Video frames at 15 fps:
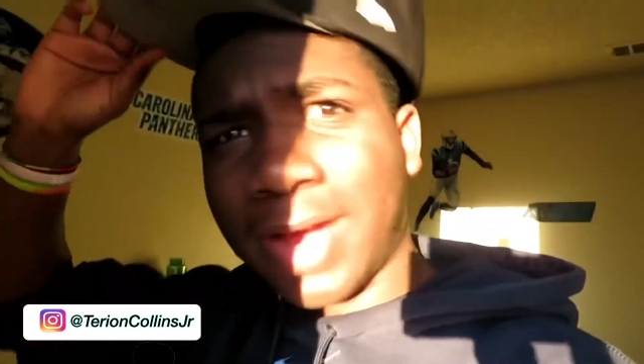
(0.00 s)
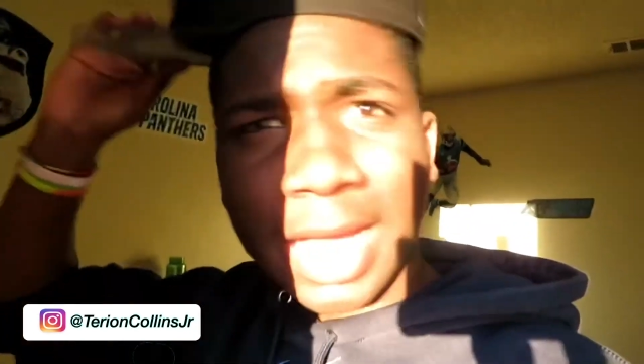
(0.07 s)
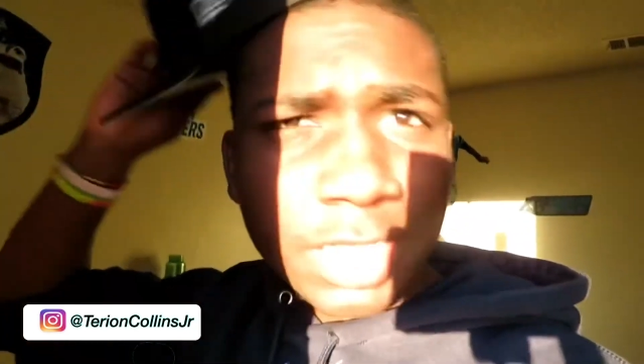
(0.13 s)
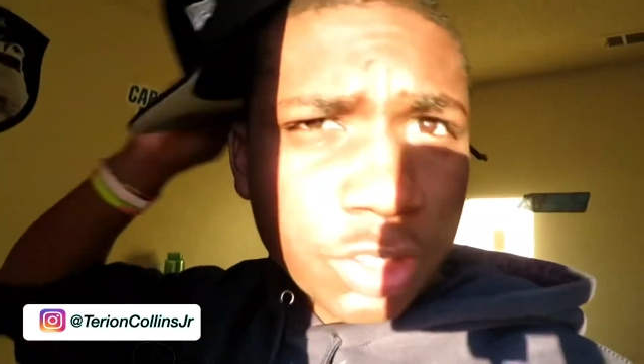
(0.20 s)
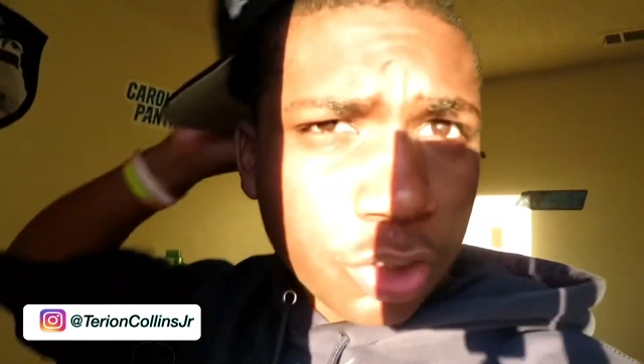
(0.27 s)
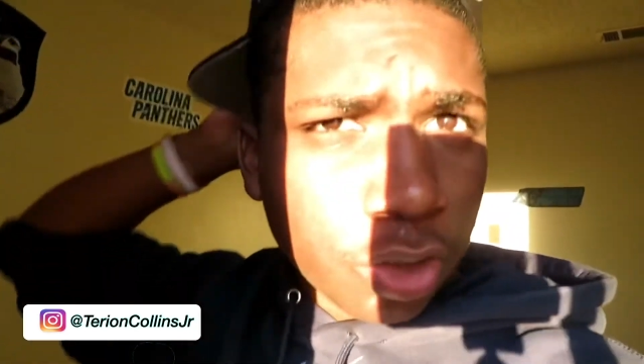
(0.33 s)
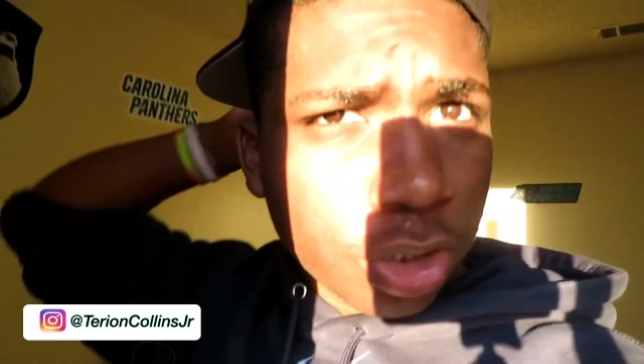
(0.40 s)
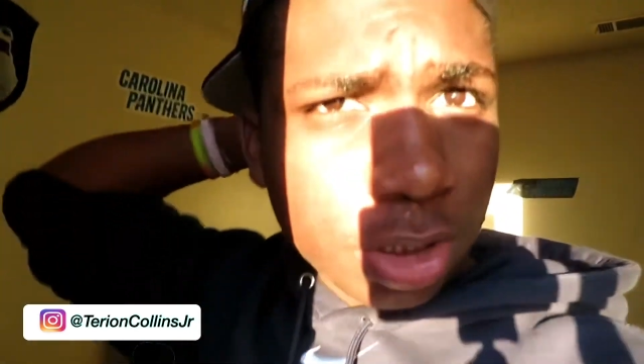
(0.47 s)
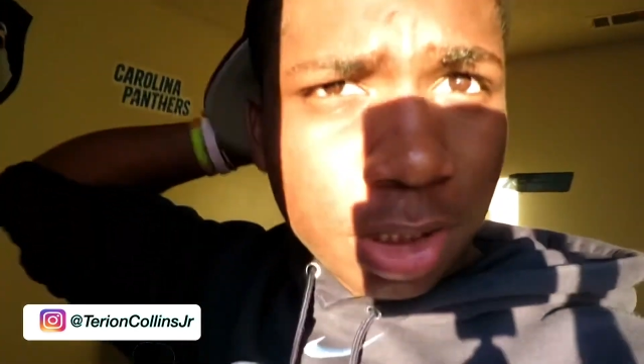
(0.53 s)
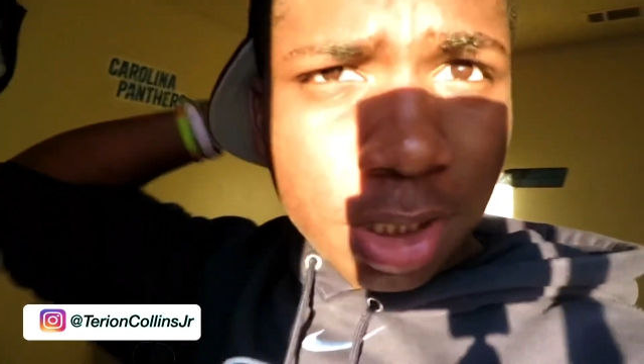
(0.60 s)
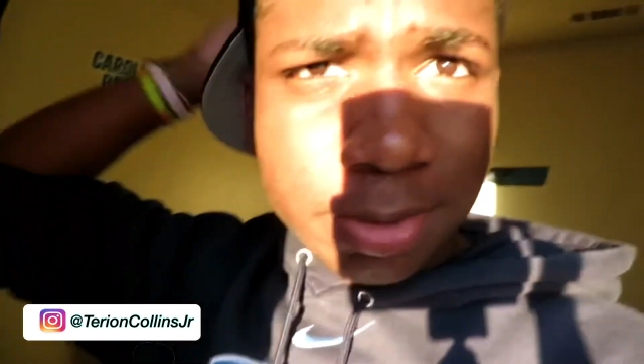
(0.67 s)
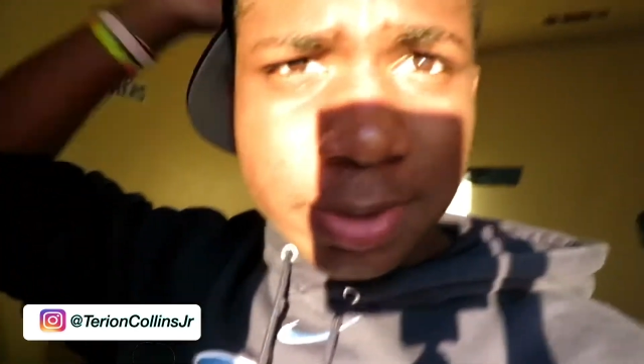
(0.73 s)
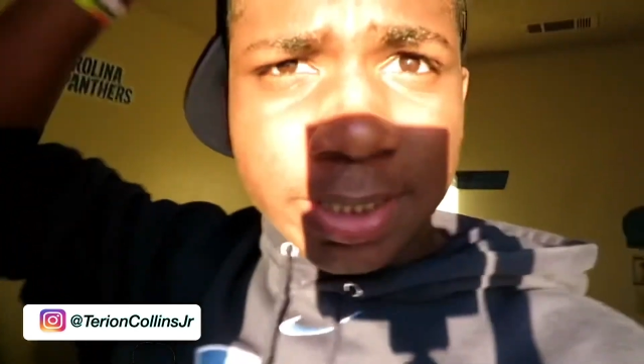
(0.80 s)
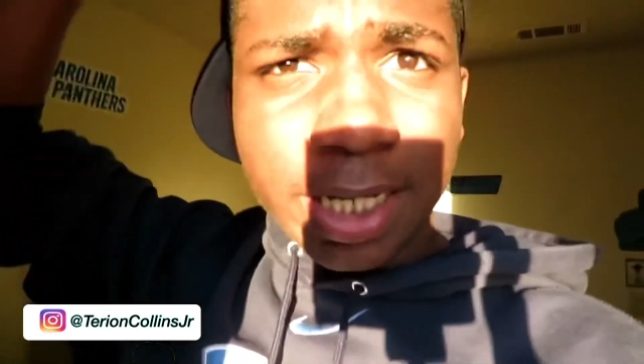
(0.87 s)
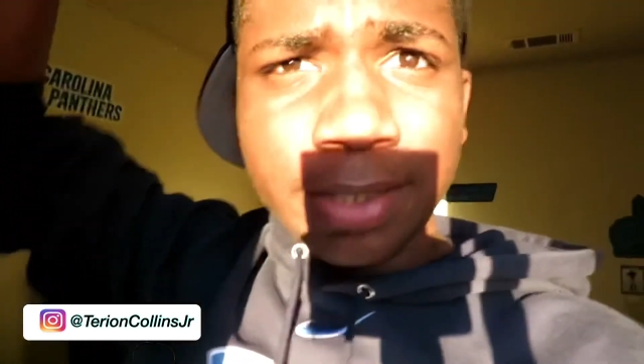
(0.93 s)
high school, you know what
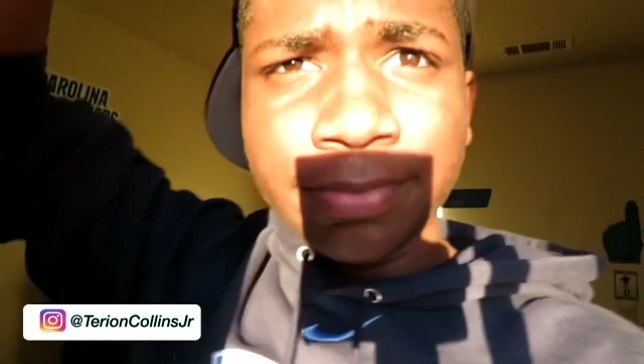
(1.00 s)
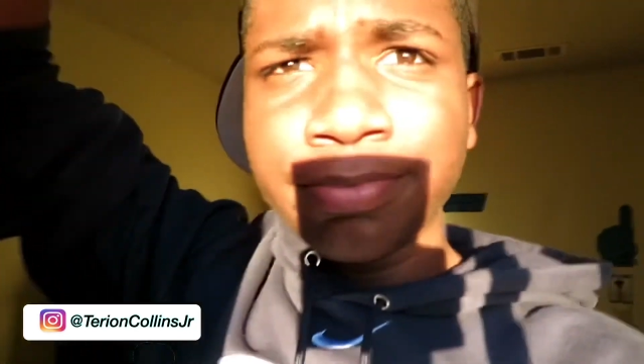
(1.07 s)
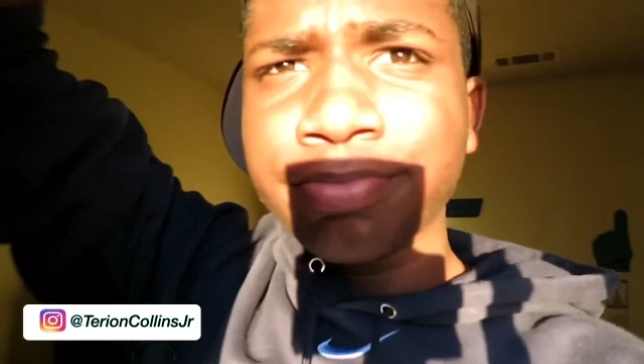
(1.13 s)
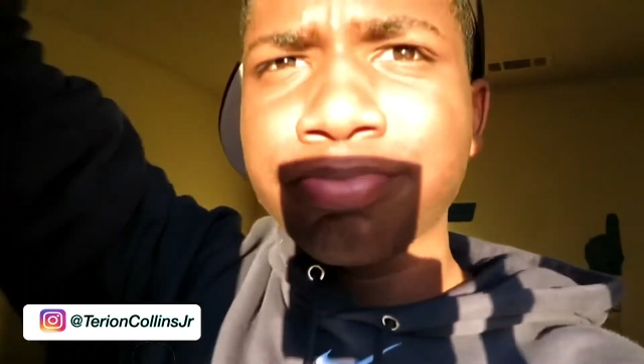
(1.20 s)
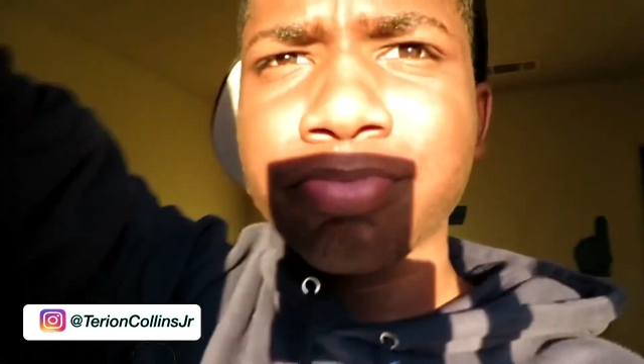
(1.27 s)
I'm saying?